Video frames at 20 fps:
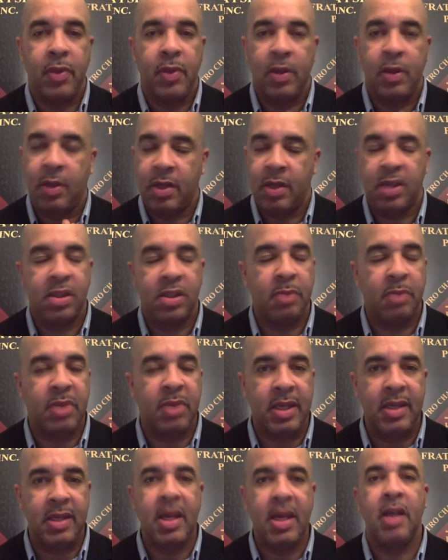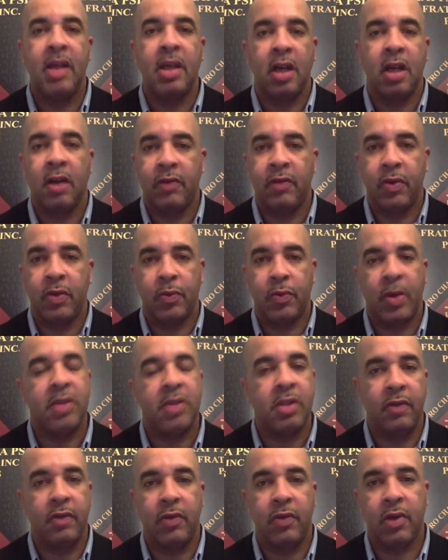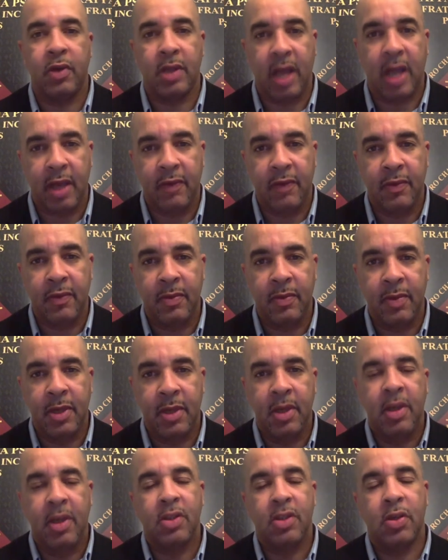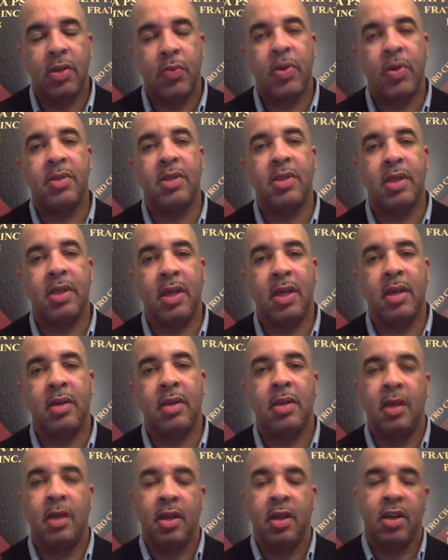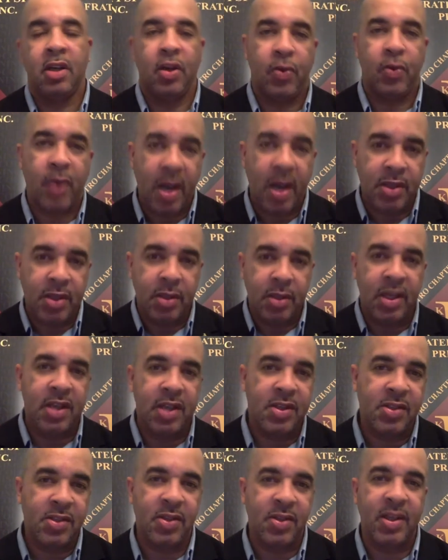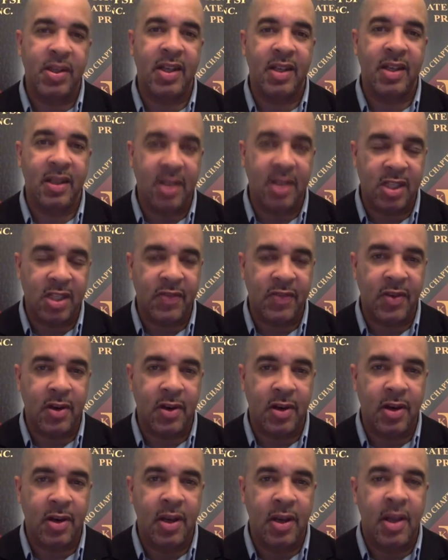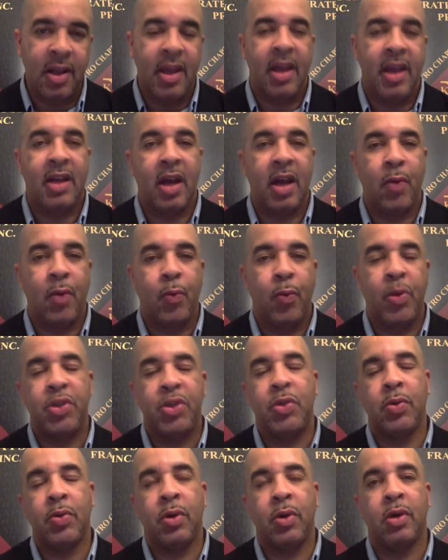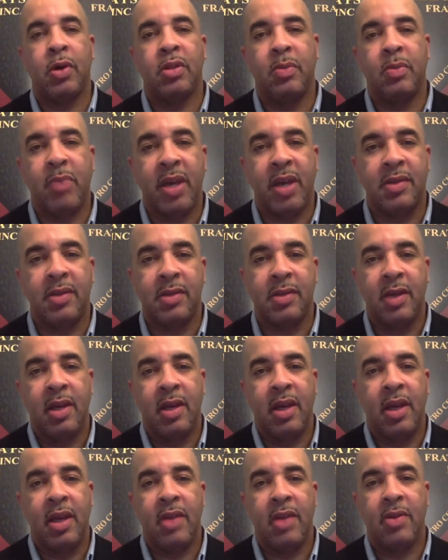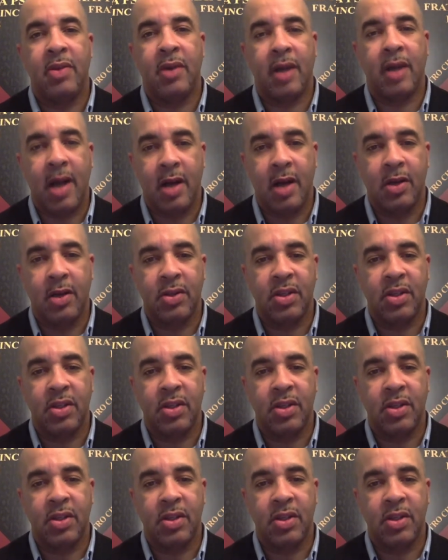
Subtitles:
just the beginning of the rest of your life. So once again, congratulations on getting this far, and I wish you all the best in your college